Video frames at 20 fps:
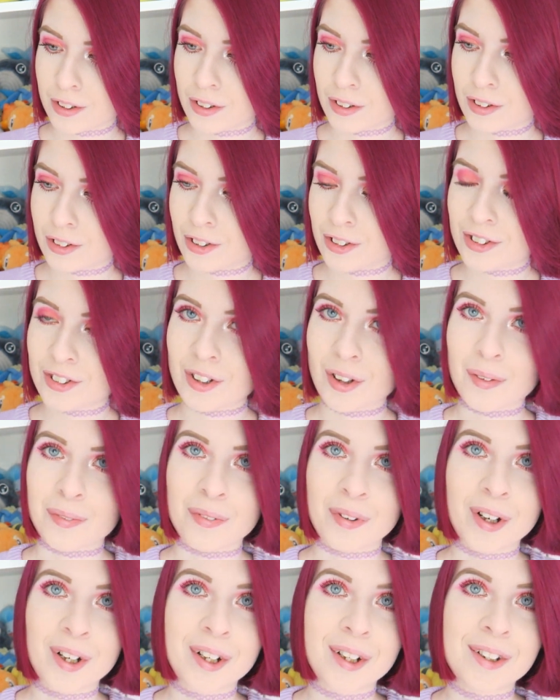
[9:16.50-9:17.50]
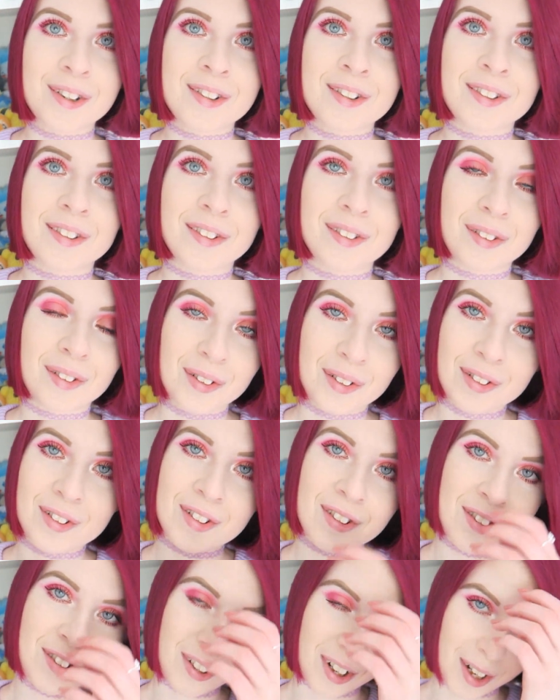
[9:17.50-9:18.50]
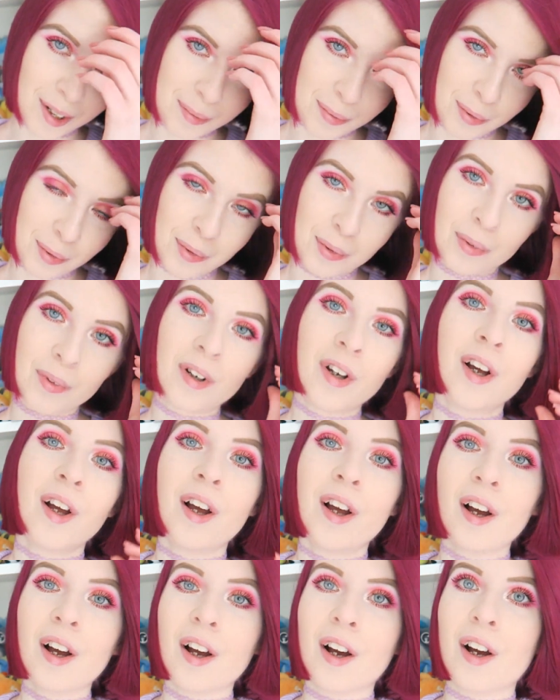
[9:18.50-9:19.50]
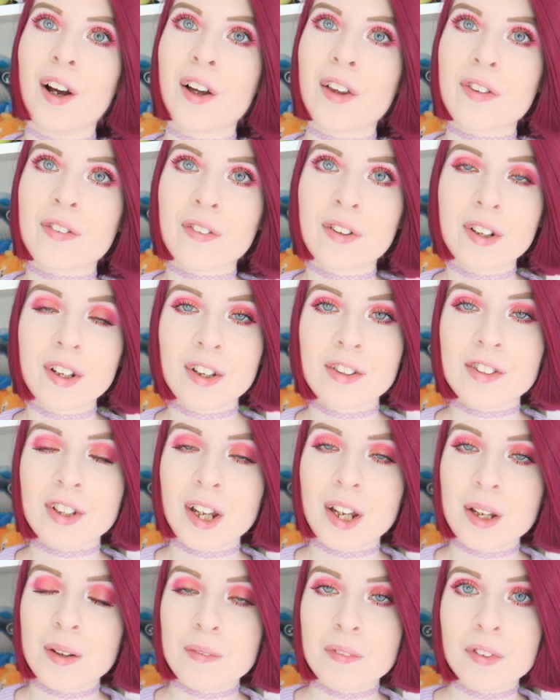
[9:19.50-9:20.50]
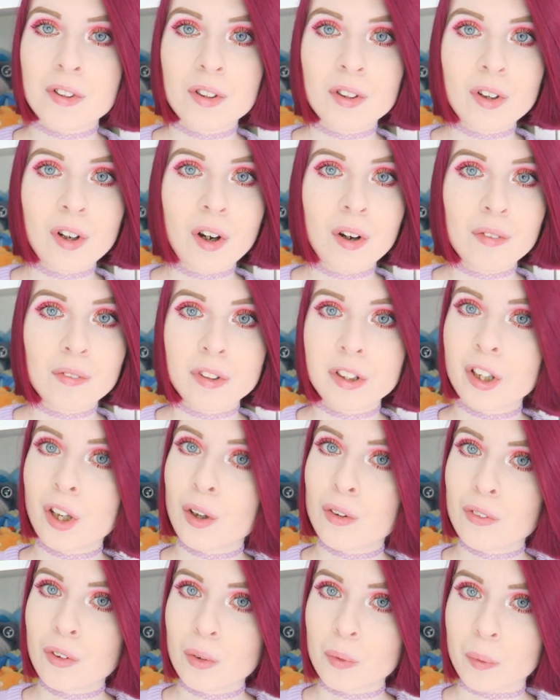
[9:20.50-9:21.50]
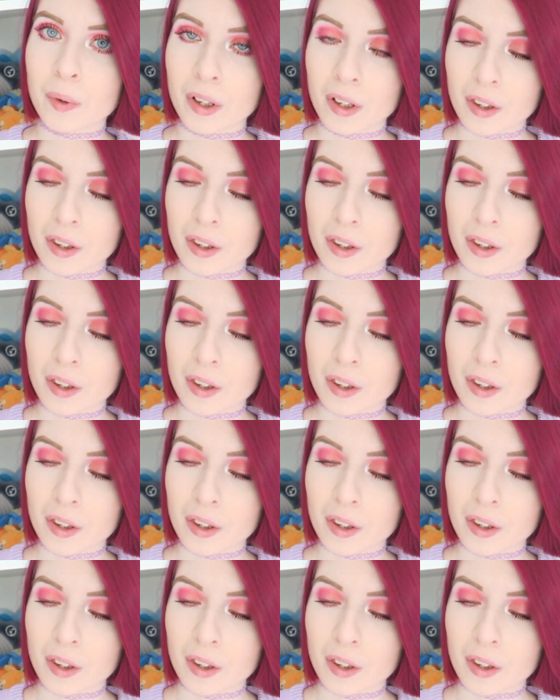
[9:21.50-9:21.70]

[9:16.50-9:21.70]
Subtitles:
this is just a really good staple 3DS game that you can't really go wrong